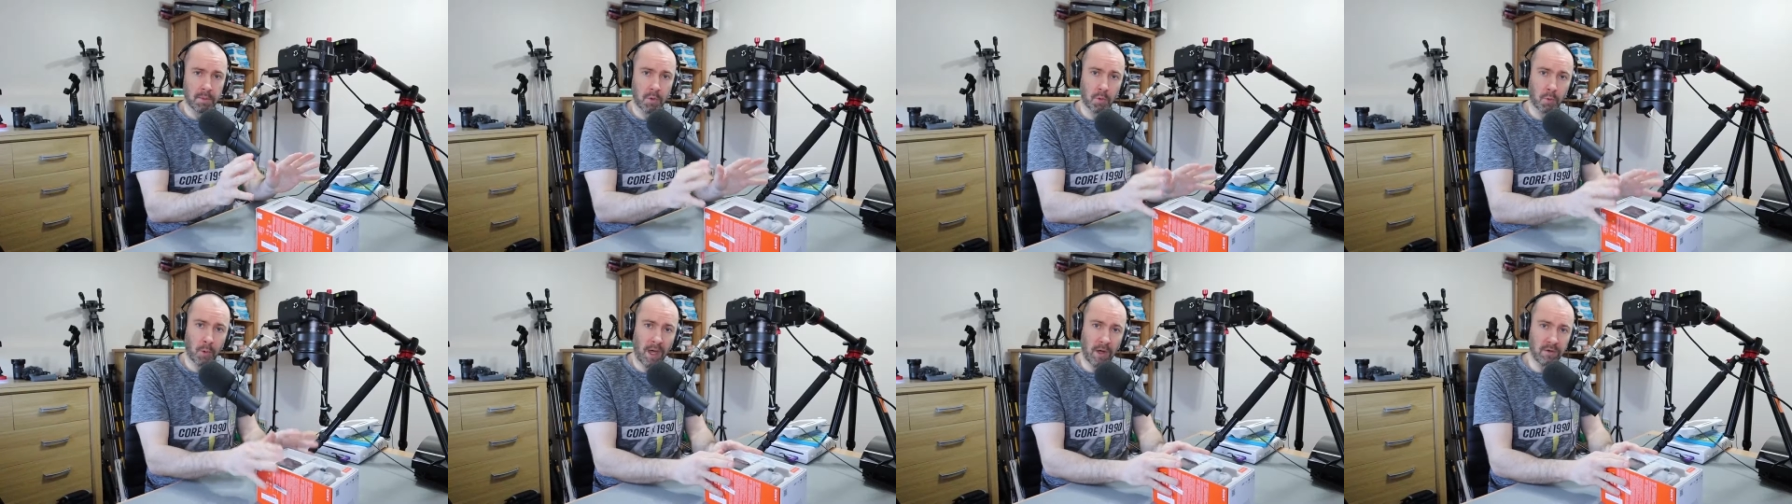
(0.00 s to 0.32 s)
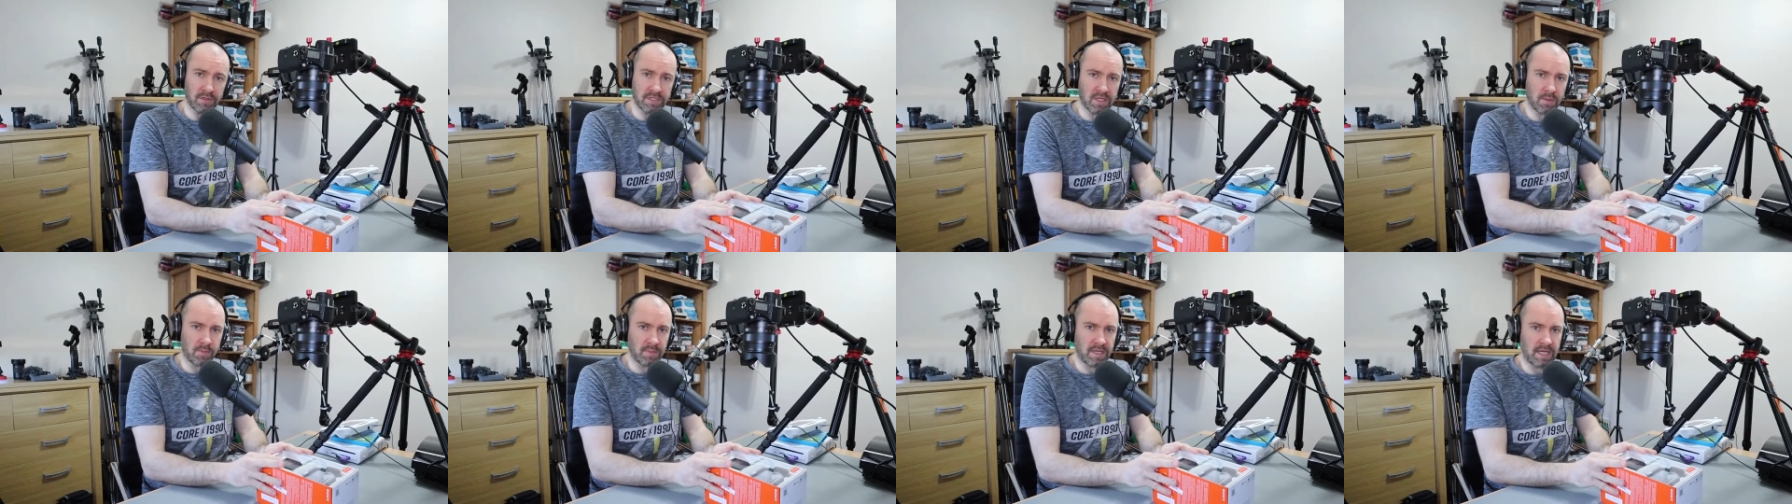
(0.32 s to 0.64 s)
But
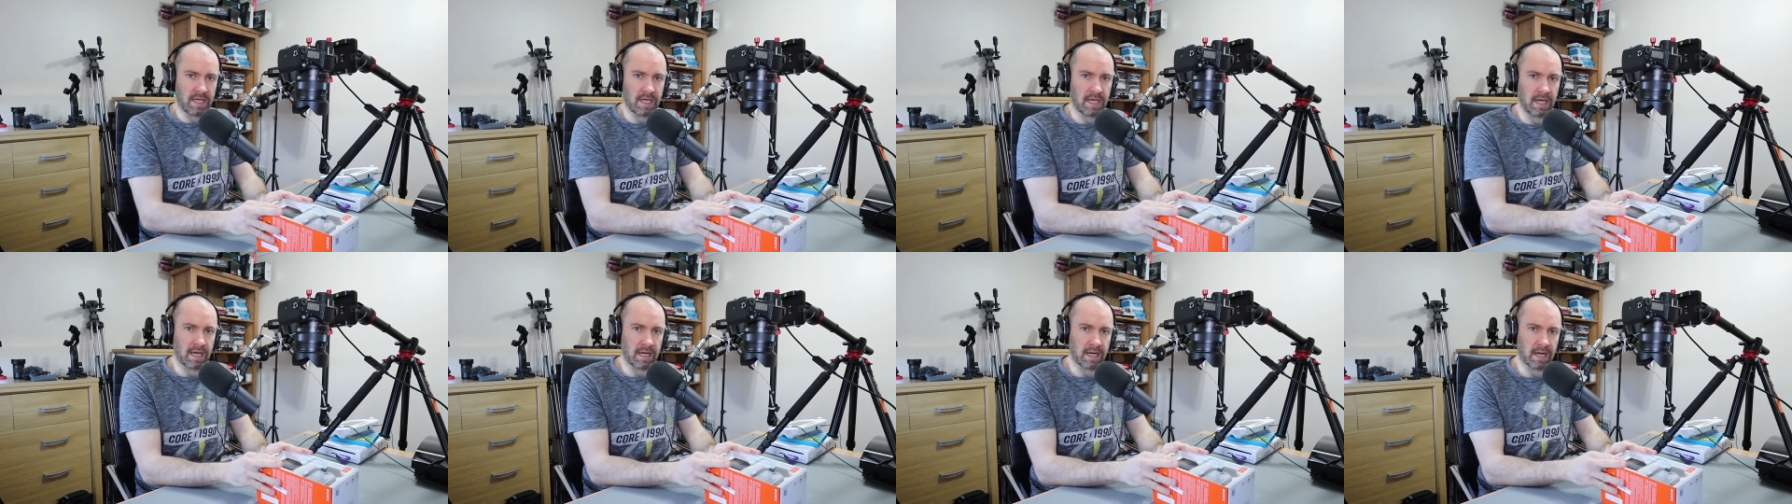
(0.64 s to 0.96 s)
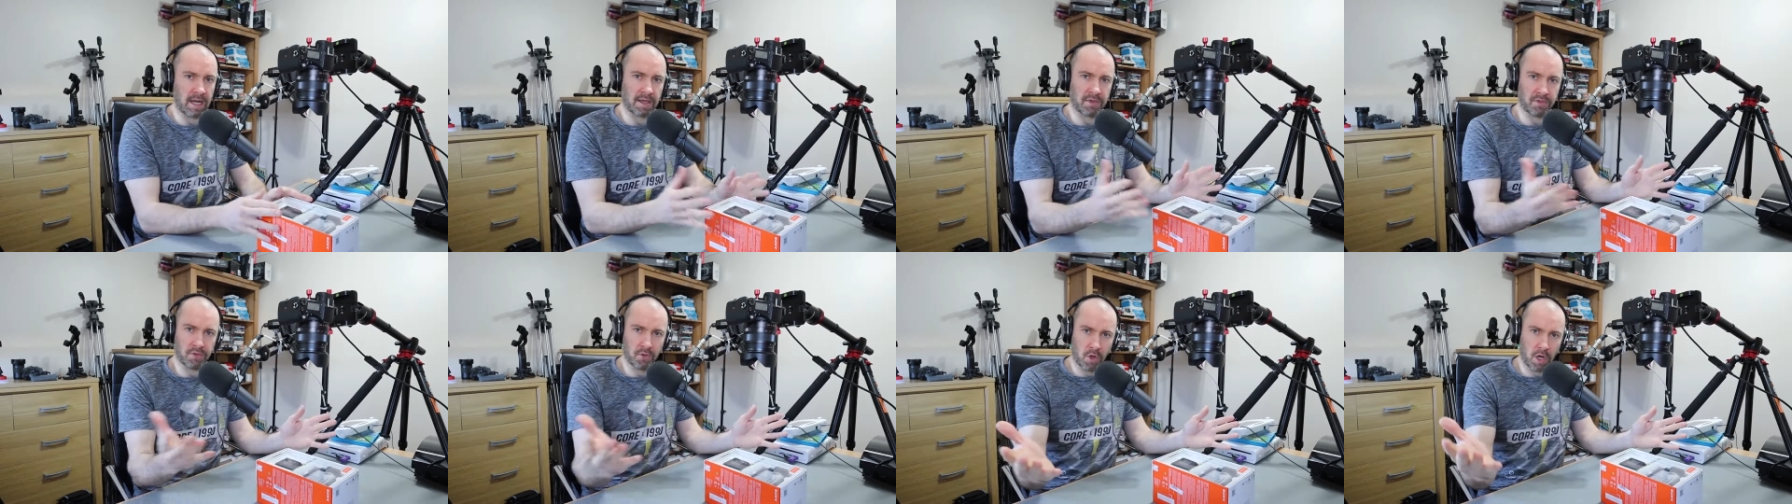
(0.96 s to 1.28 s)
whilst I'm here,
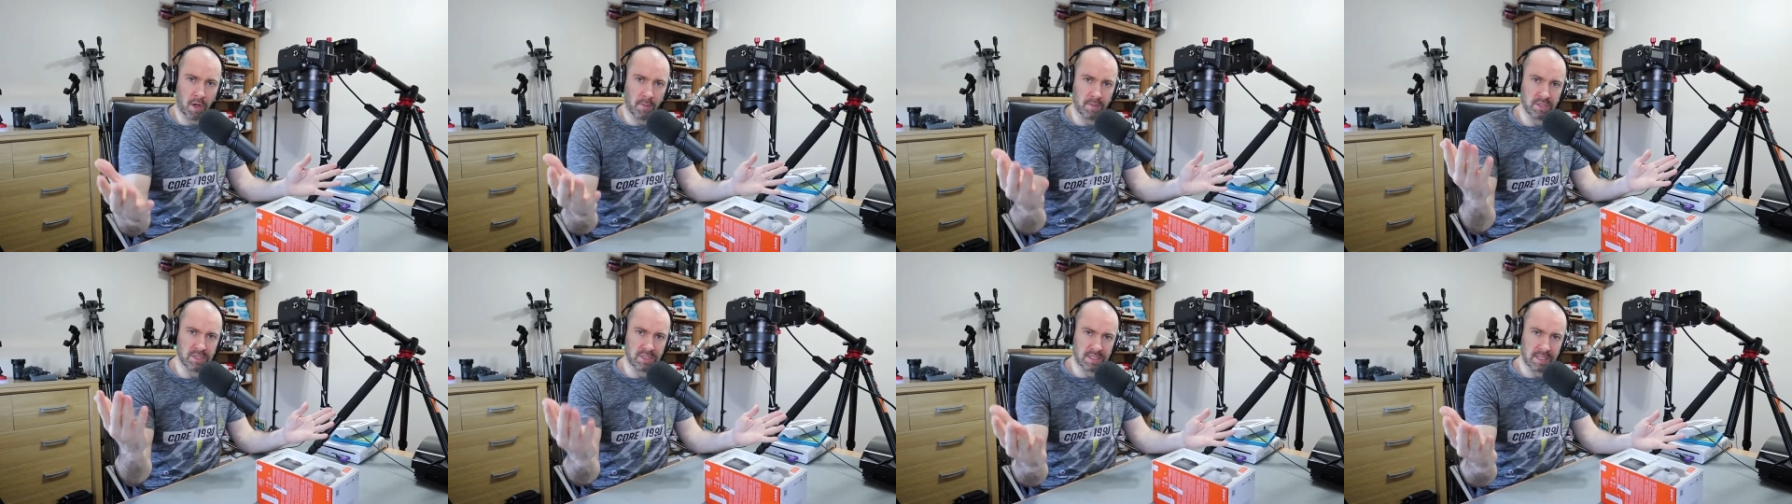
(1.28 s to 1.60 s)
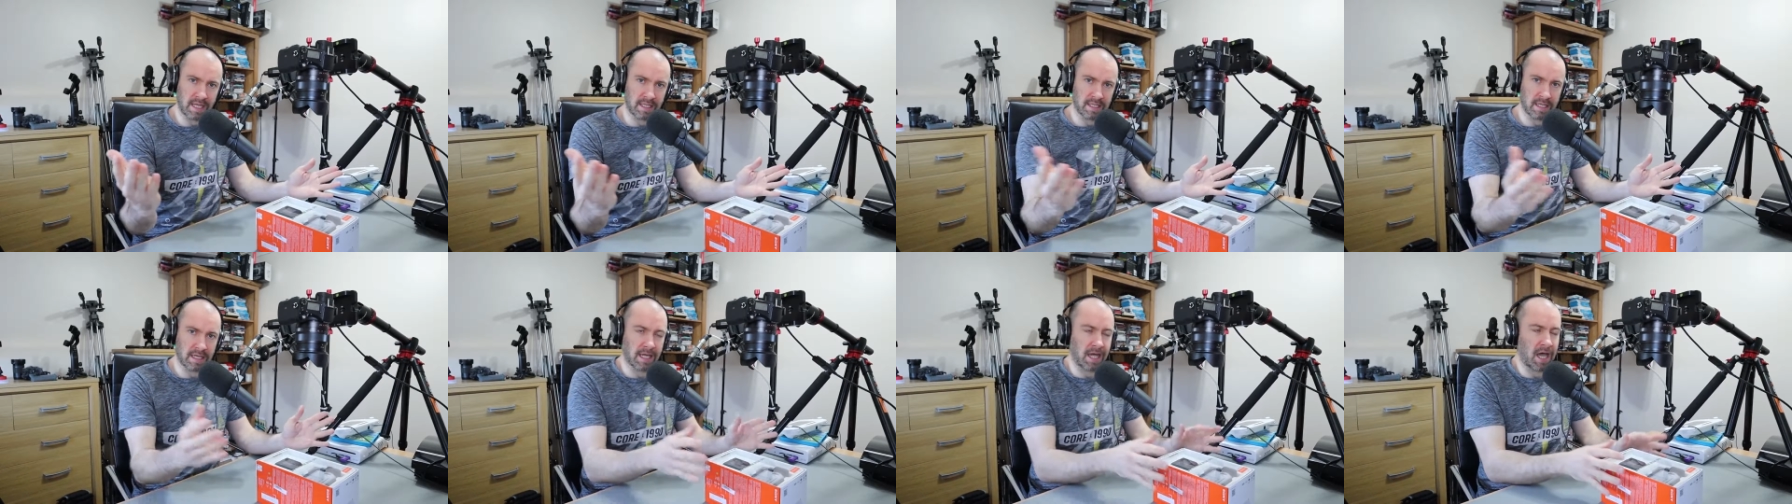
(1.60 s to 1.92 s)
I thought I would
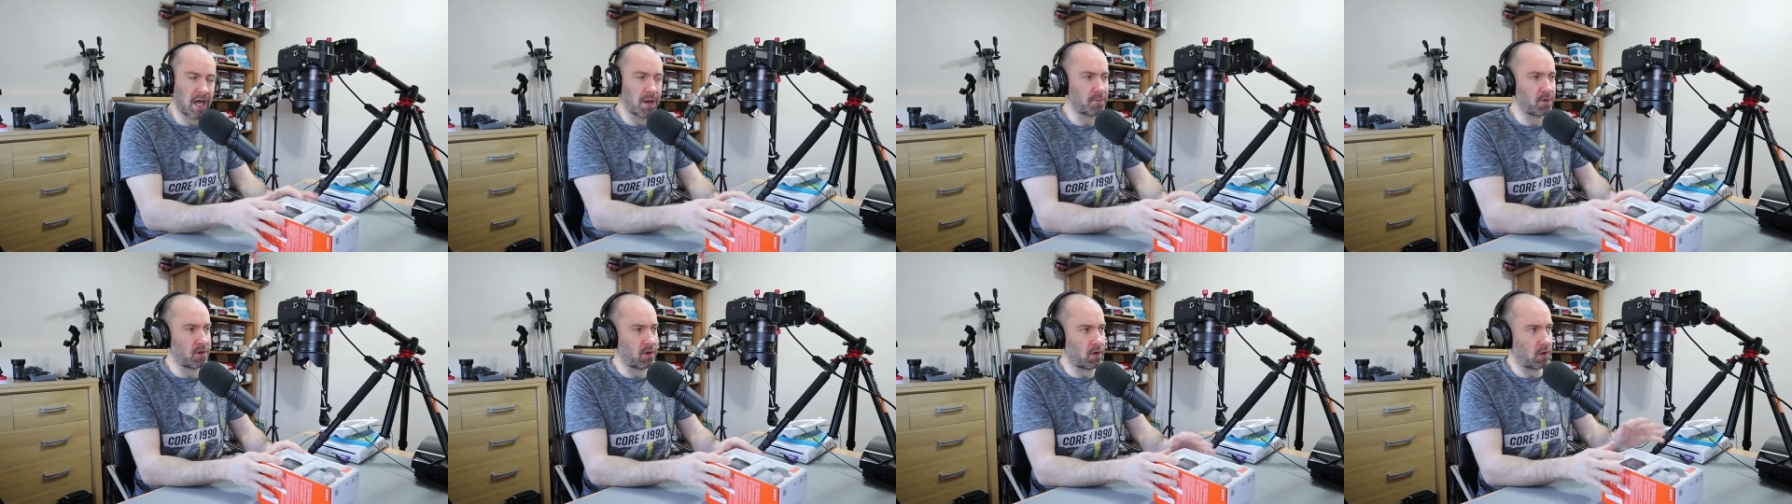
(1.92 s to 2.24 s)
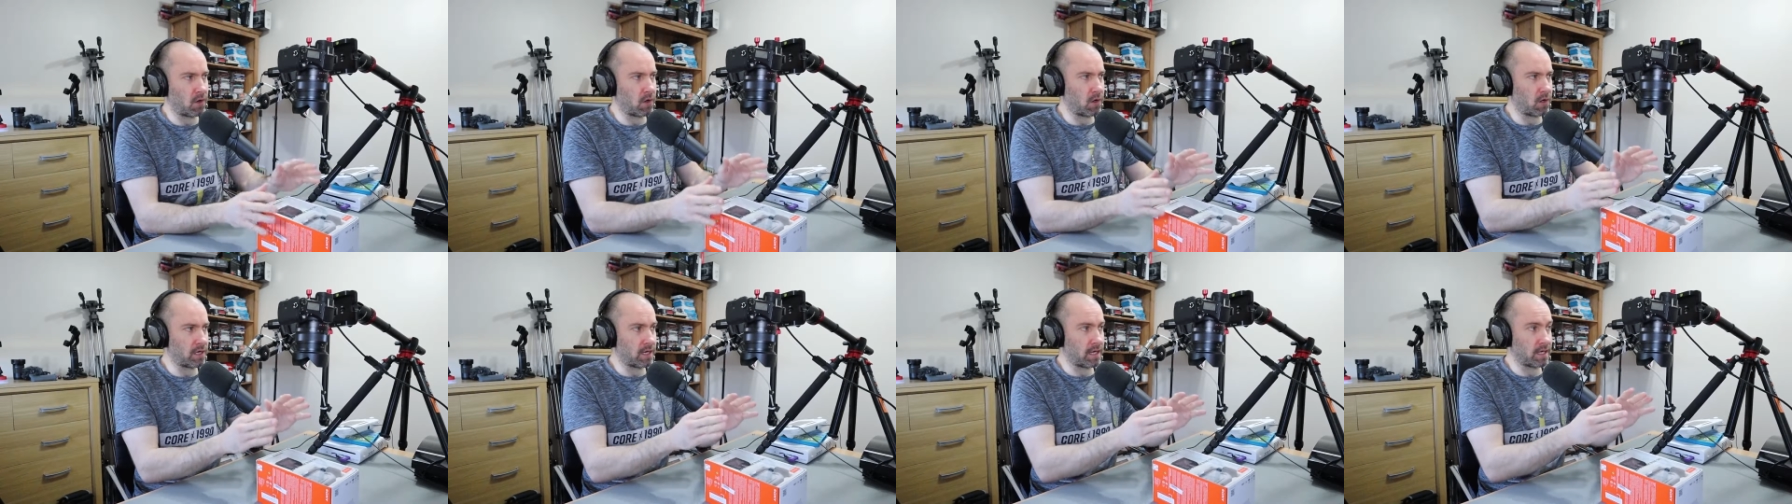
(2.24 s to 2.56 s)
stick the camera
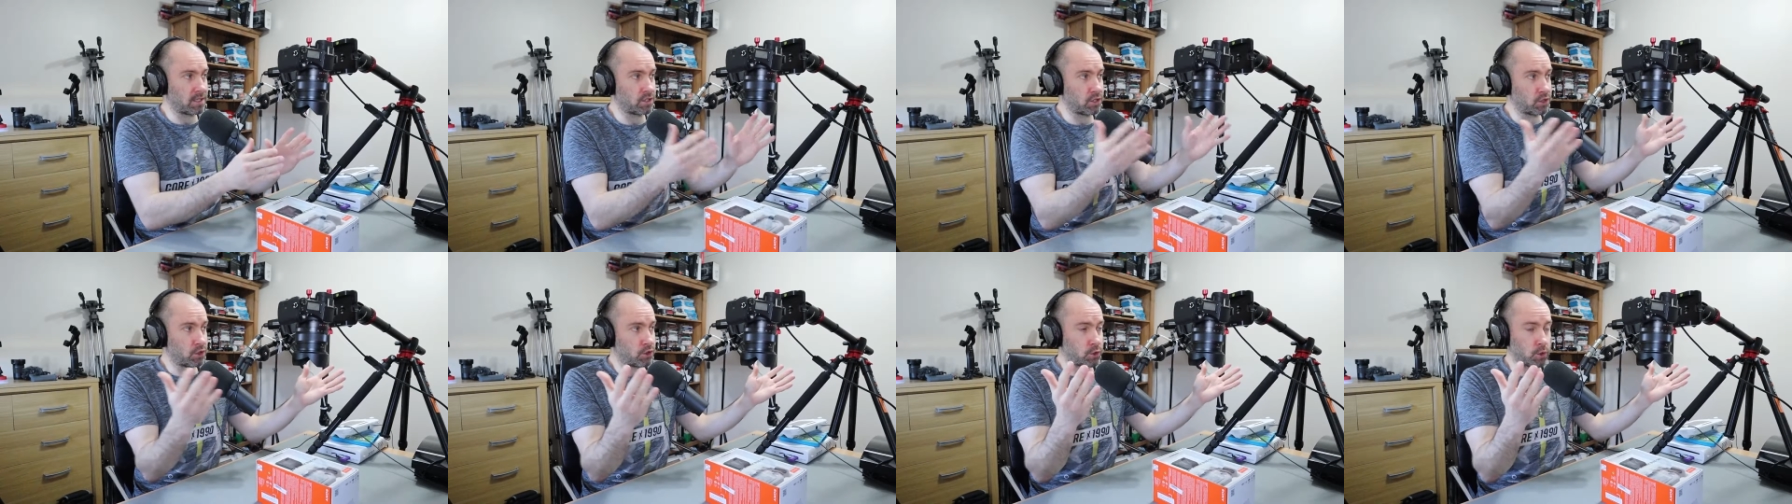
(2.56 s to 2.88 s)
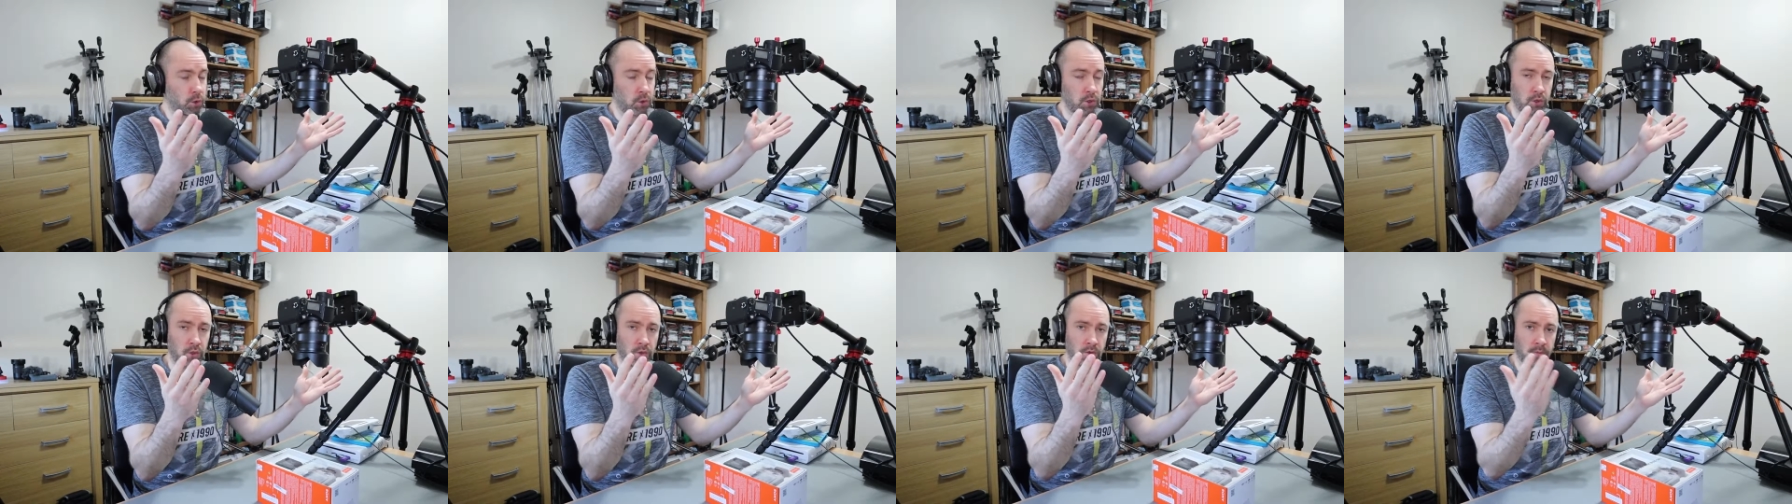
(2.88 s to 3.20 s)
on and just
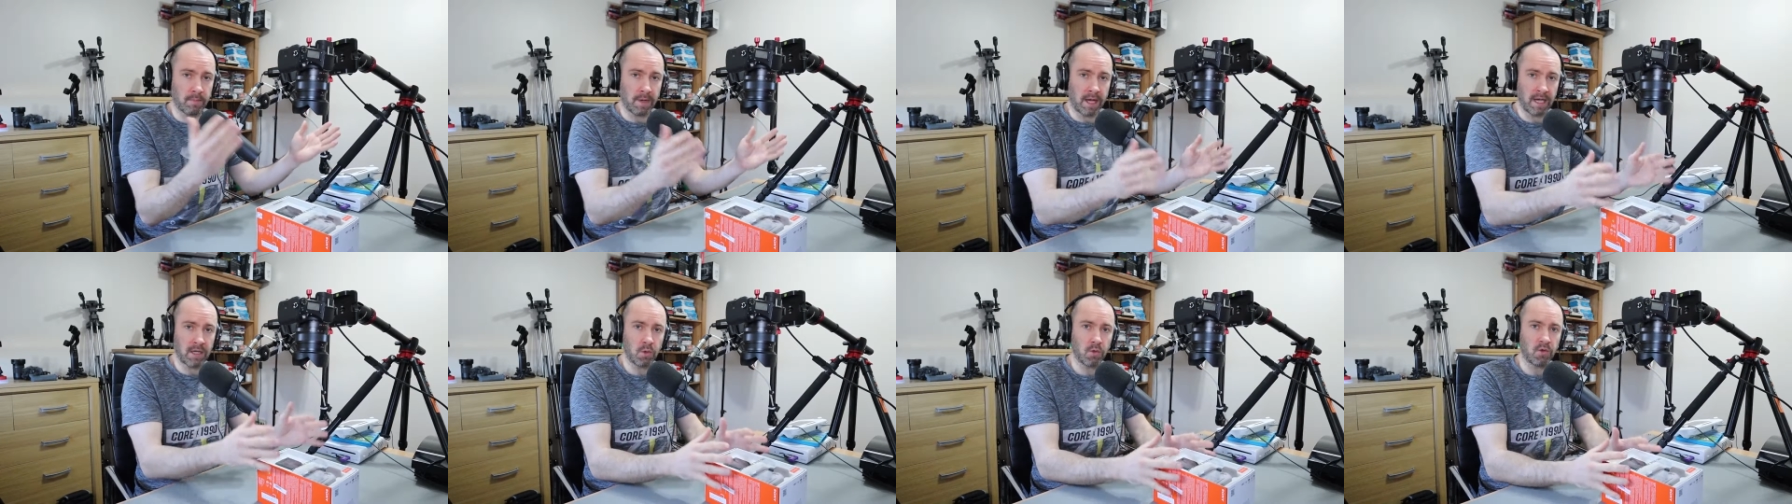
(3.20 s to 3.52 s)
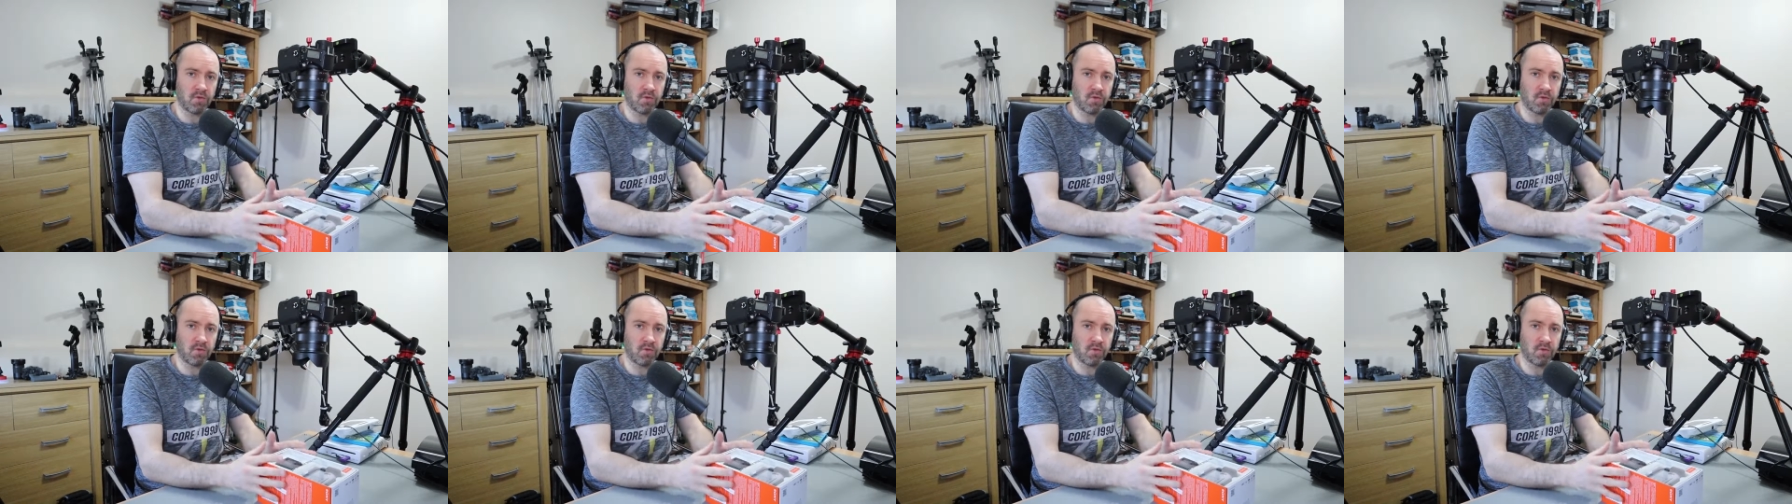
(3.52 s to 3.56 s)
show you my